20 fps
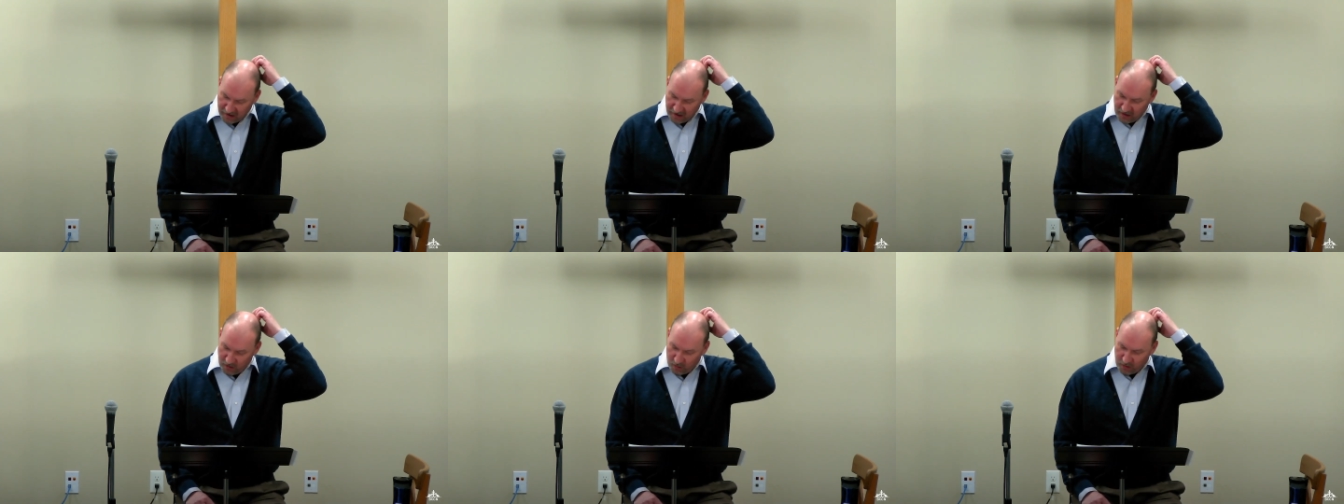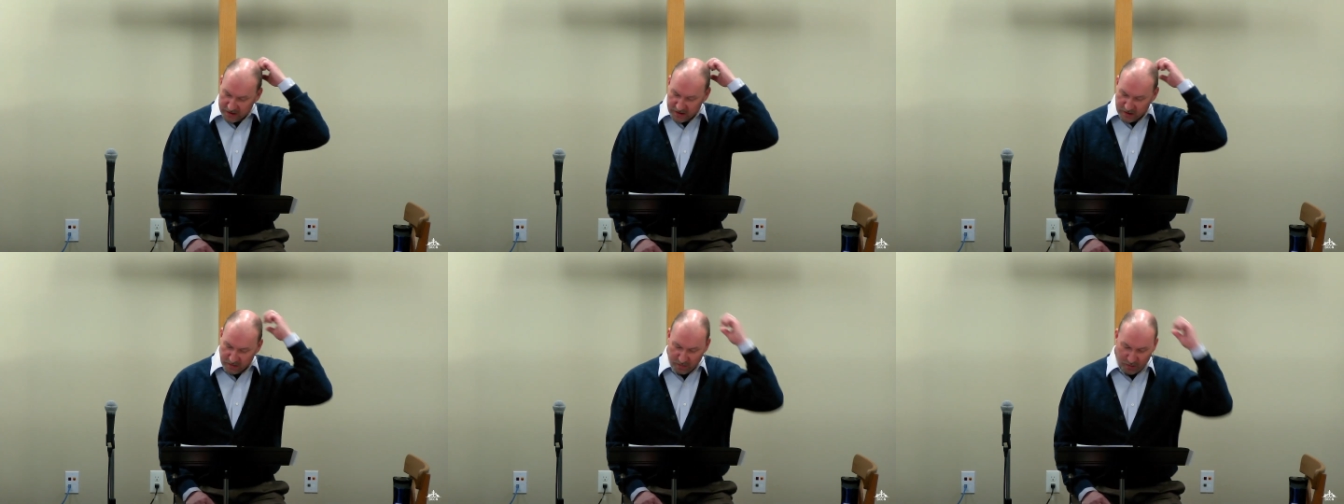
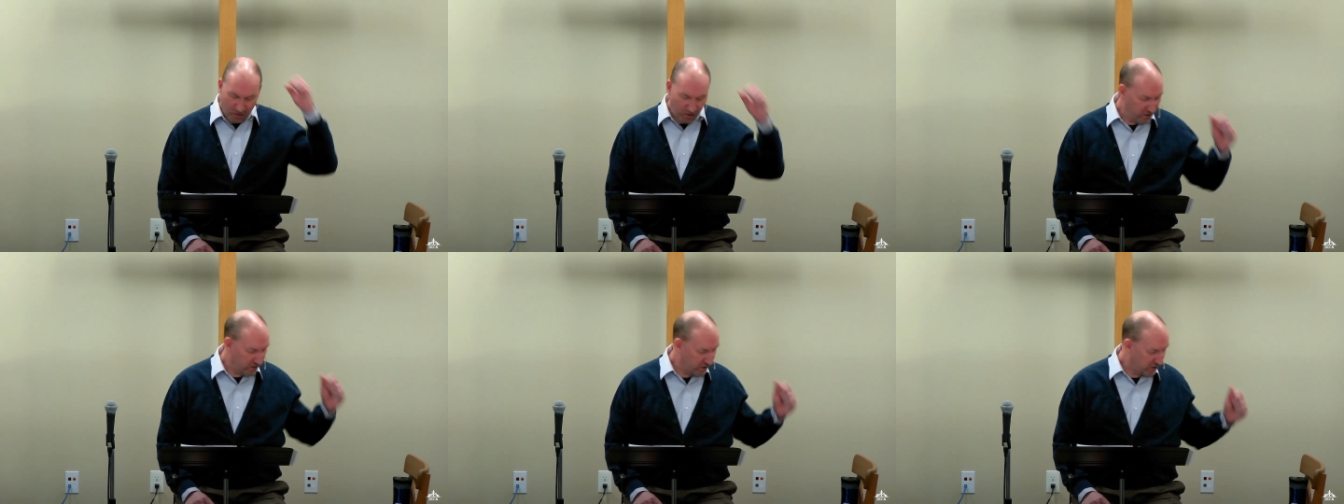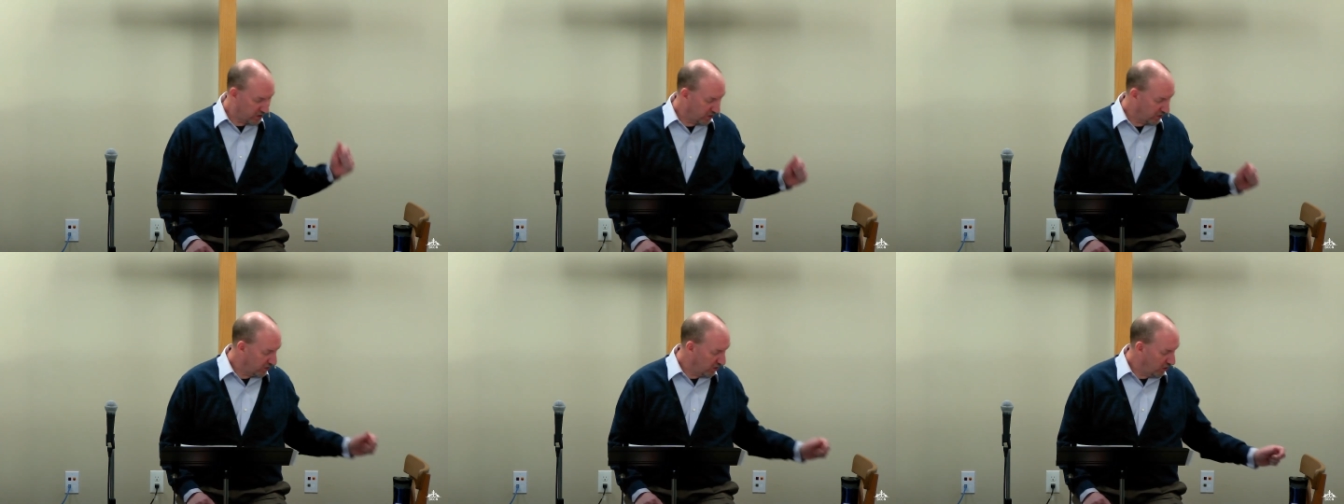What's important
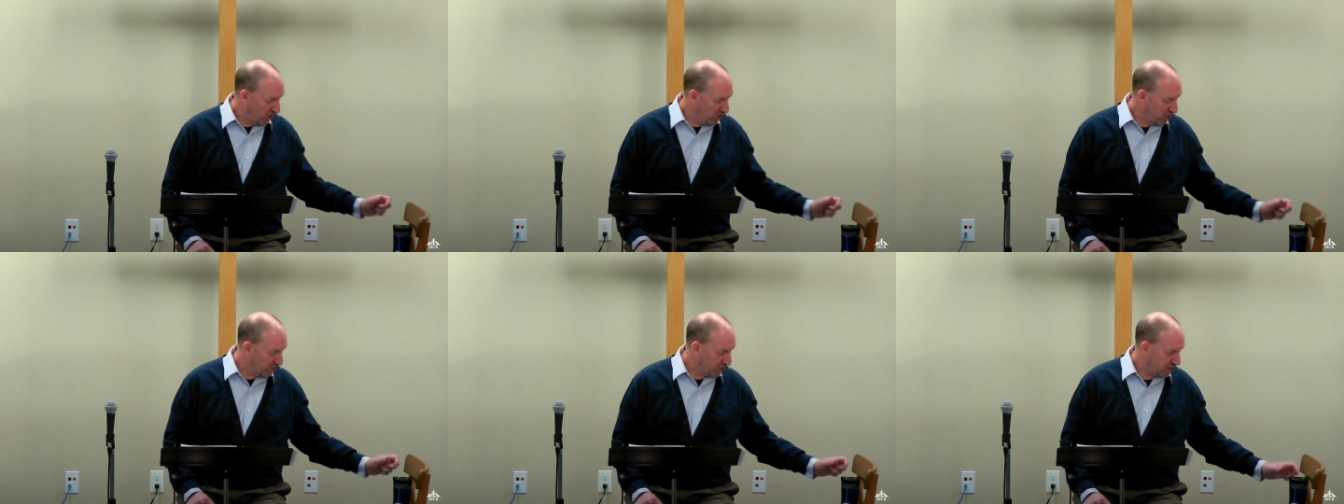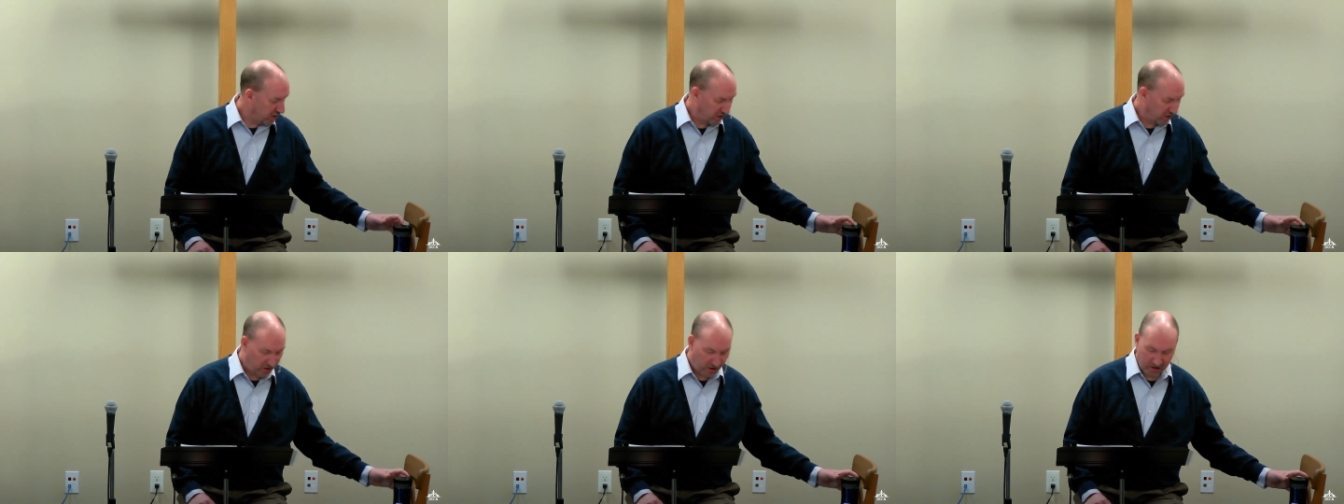to note
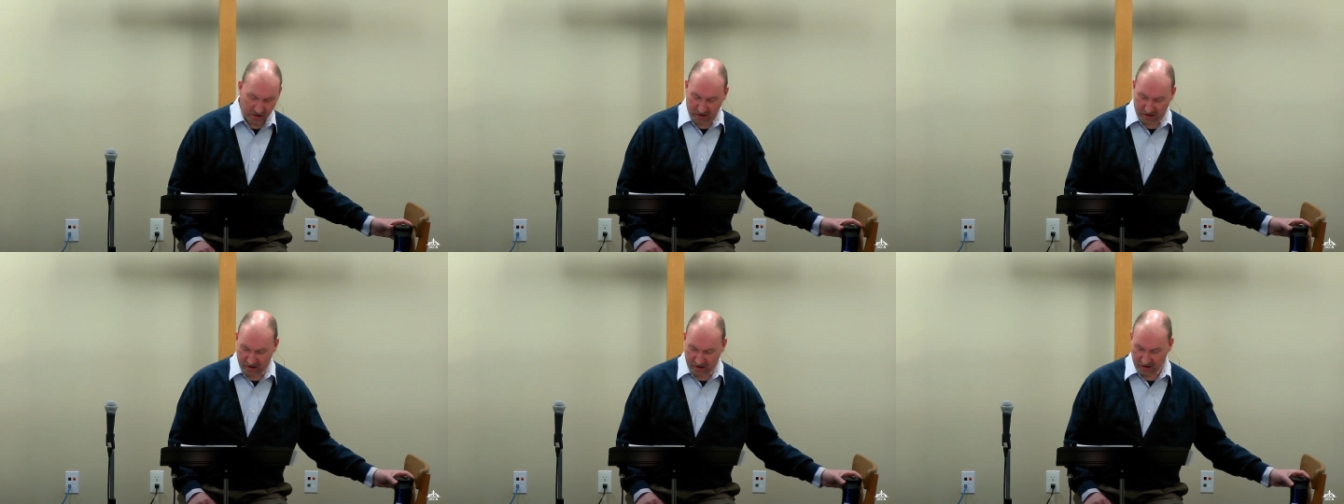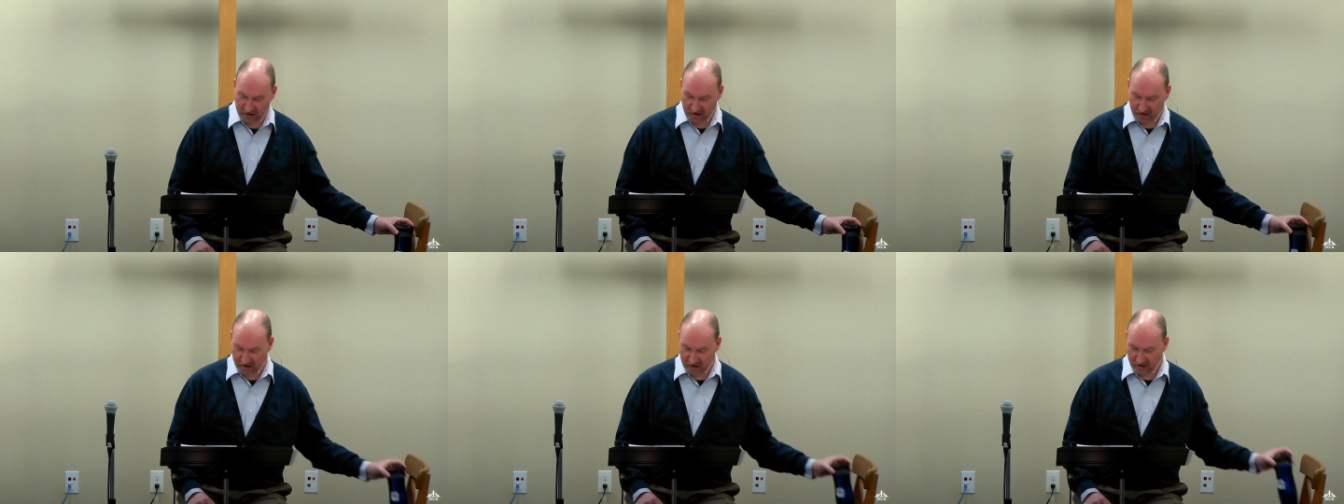
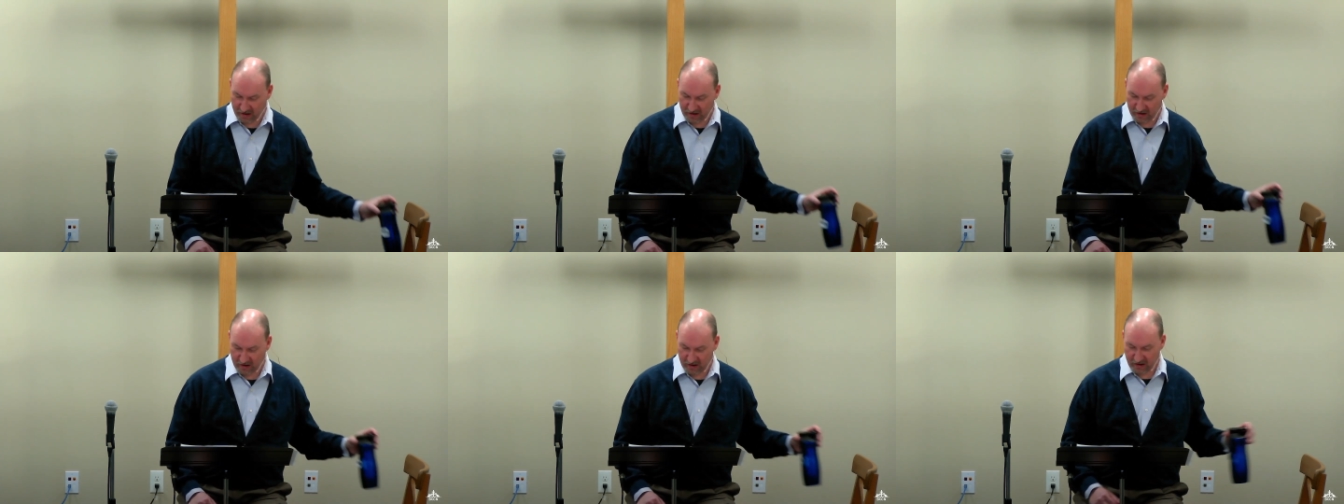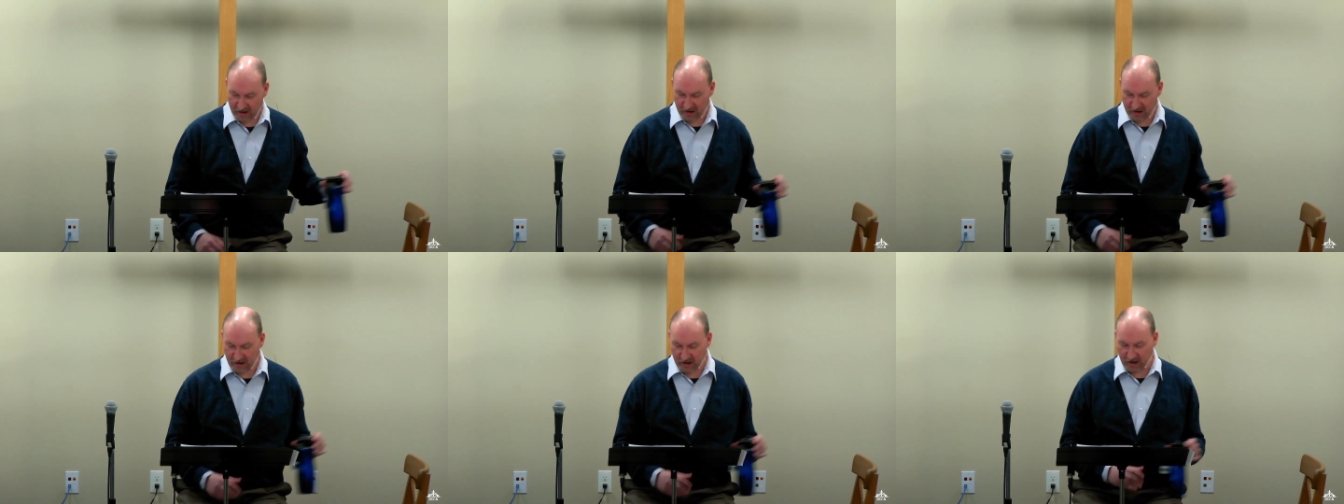
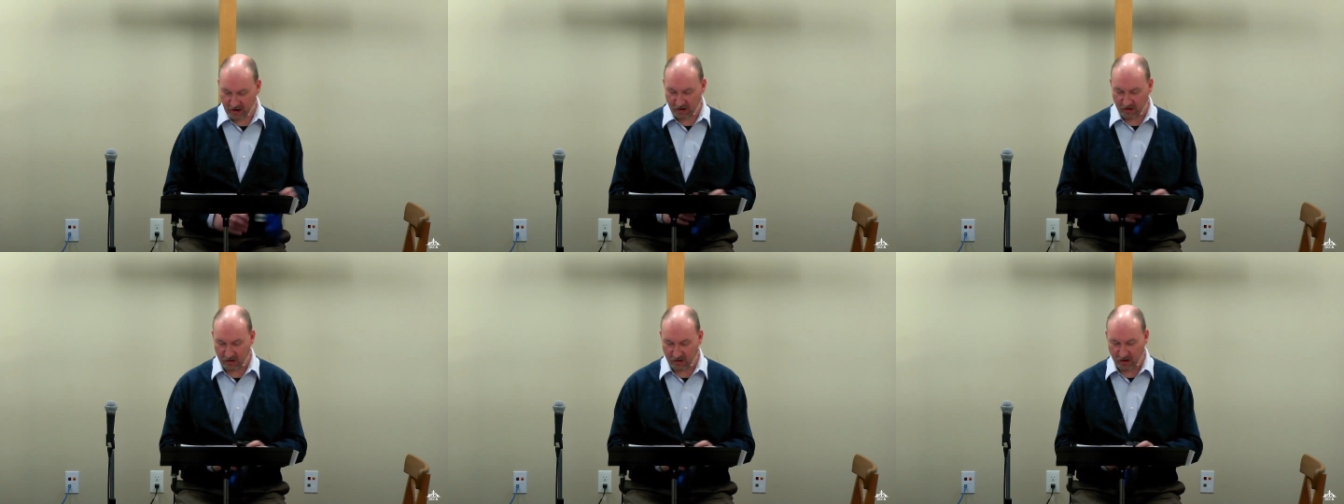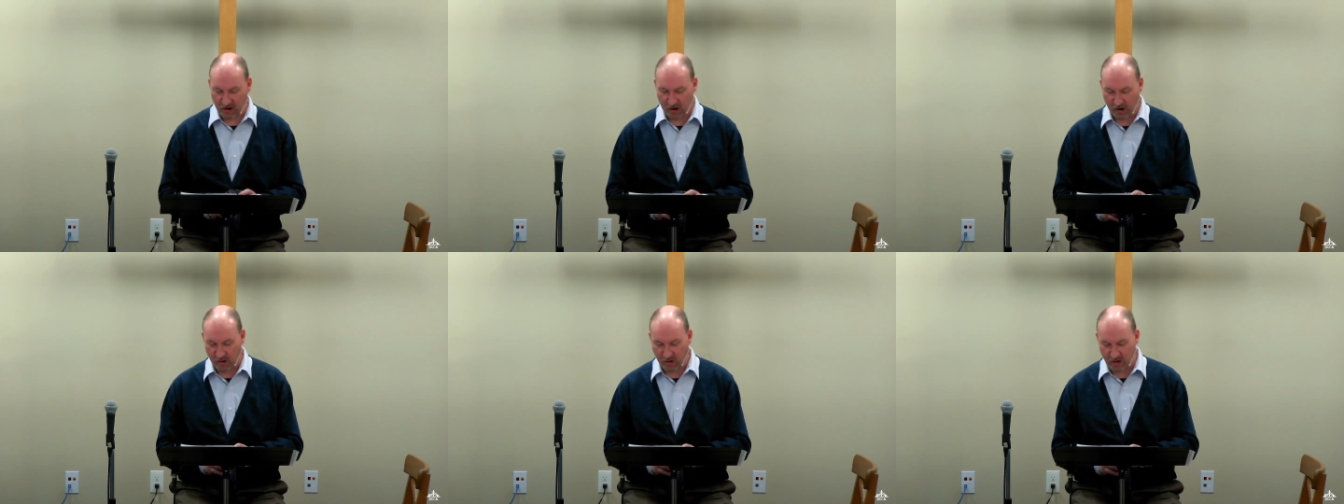here,
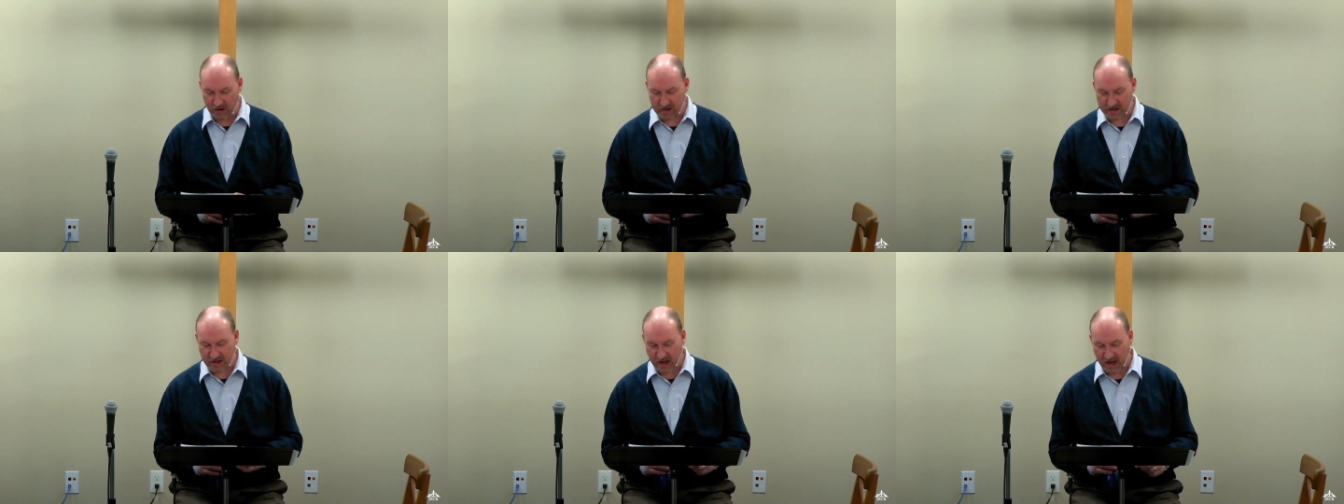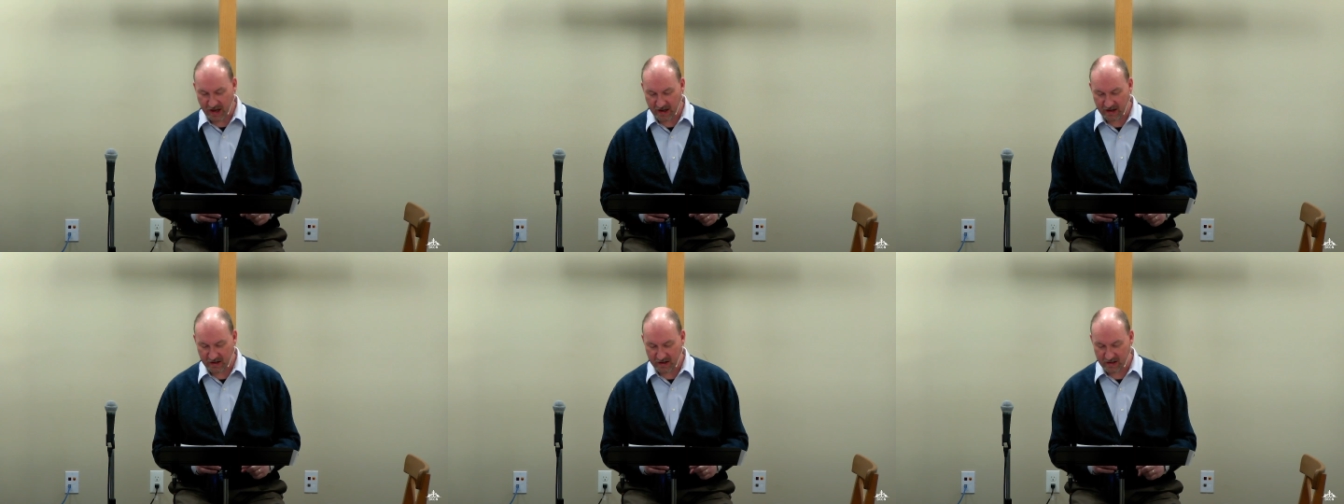though, is
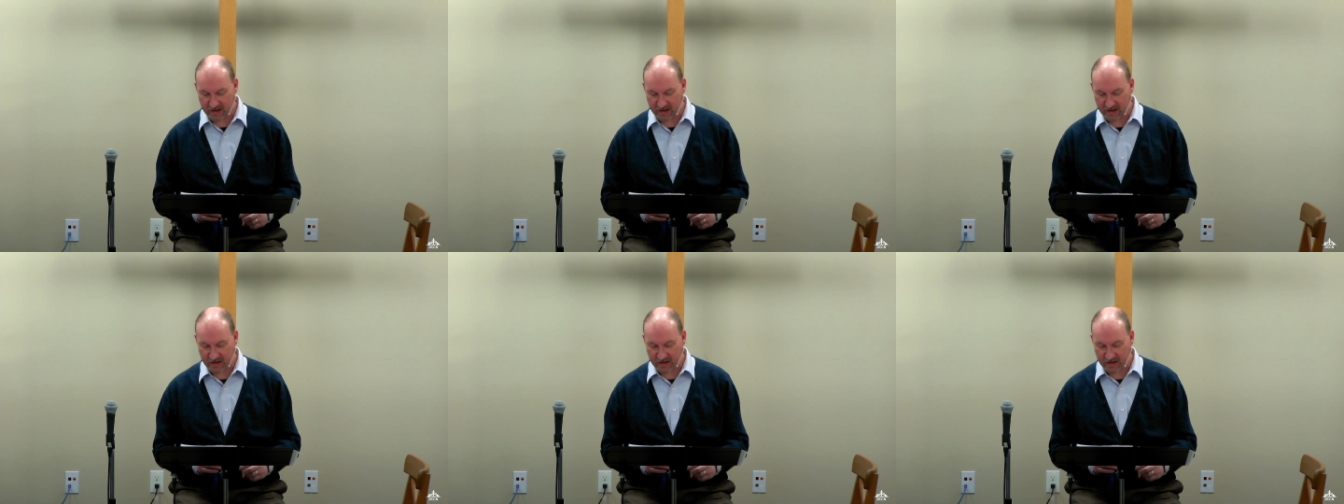that